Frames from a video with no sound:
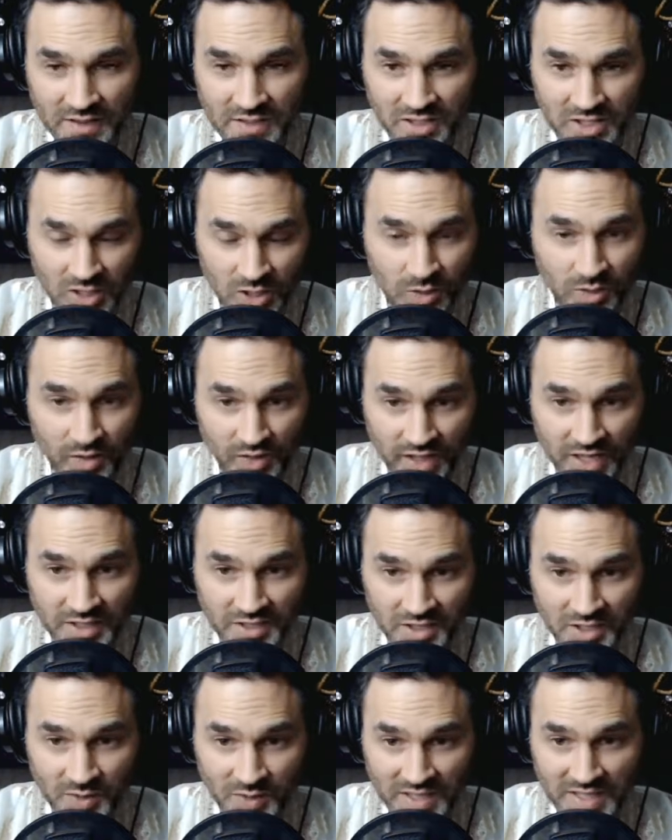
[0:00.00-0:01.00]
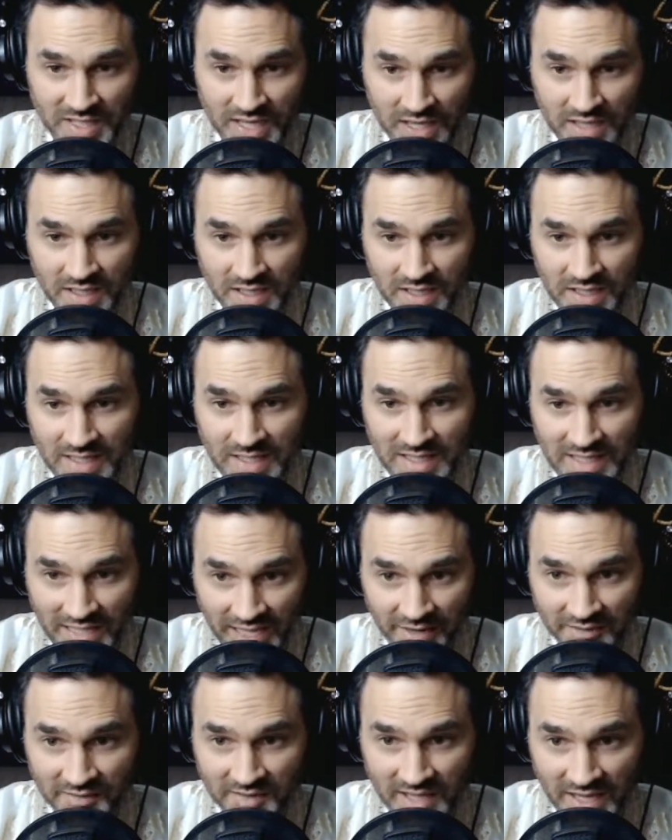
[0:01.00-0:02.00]
two things you're doing technically:
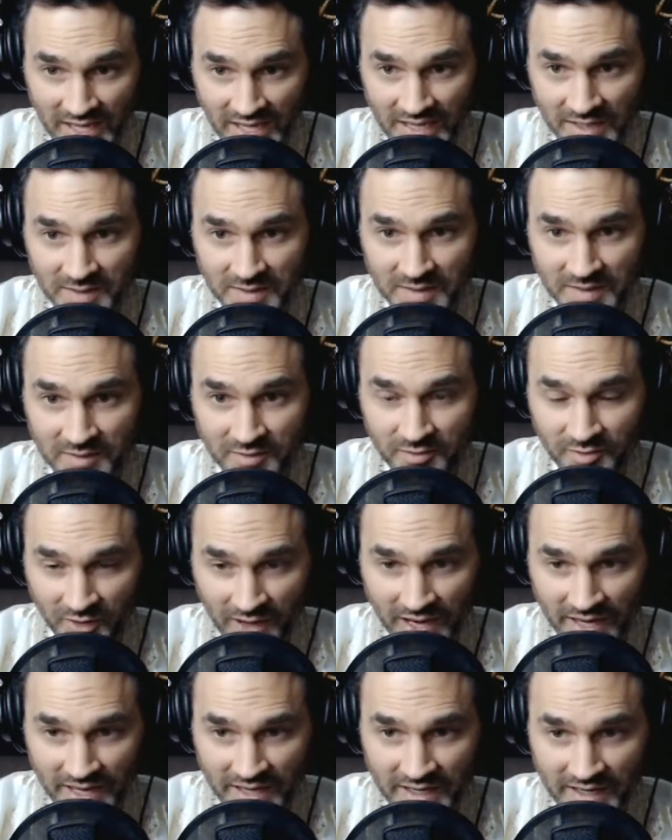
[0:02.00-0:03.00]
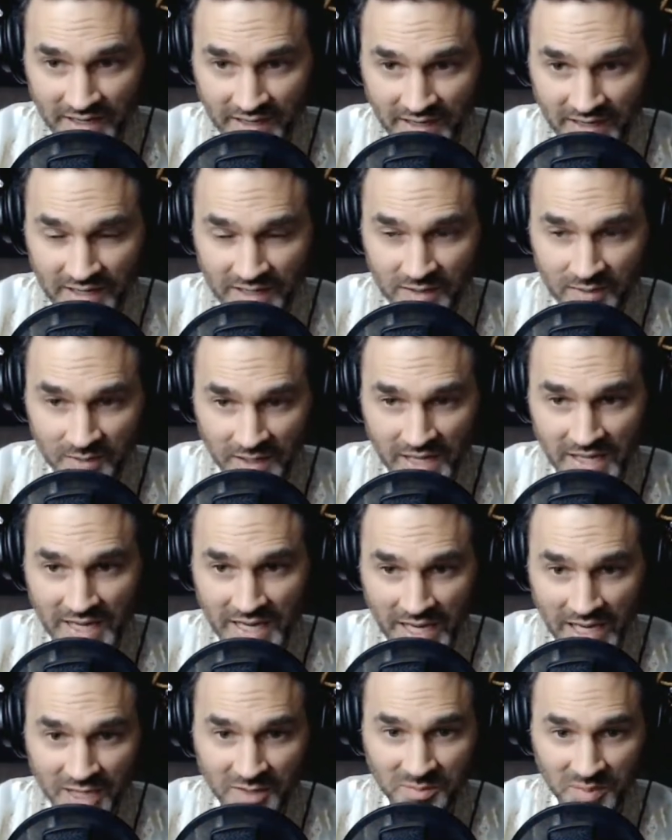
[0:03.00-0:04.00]
left hand fretting, right
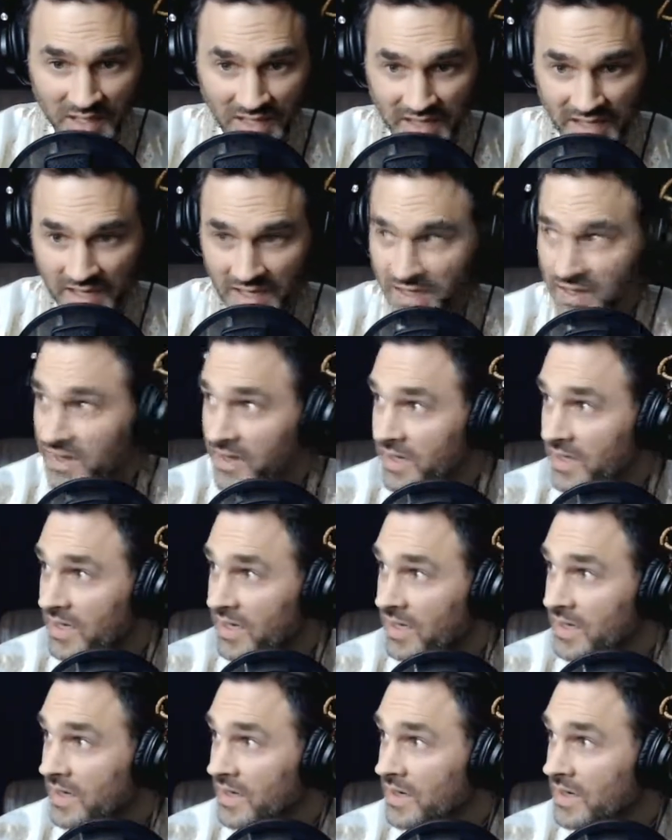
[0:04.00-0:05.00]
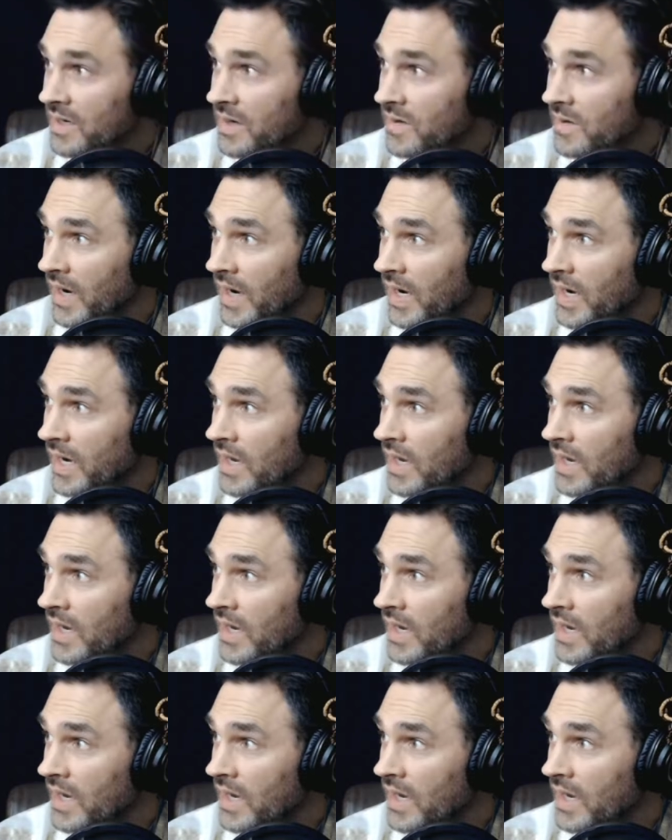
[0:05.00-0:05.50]
hand picking. Right?